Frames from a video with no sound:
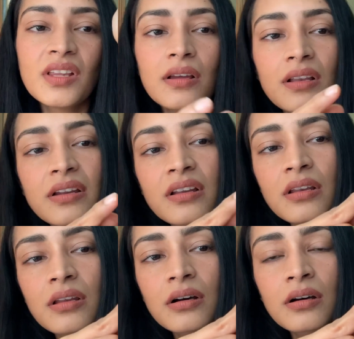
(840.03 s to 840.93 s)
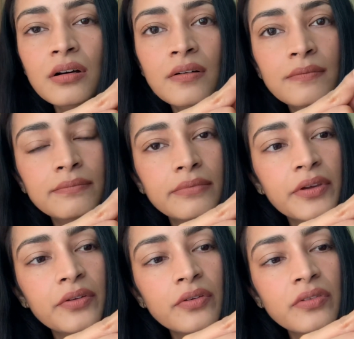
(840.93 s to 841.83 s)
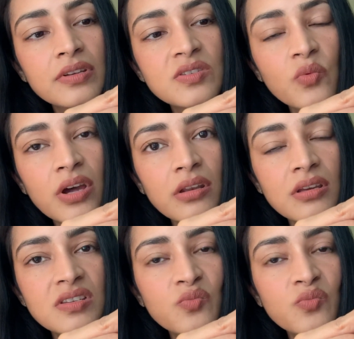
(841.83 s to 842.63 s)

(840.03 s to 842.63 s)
little you know, this one is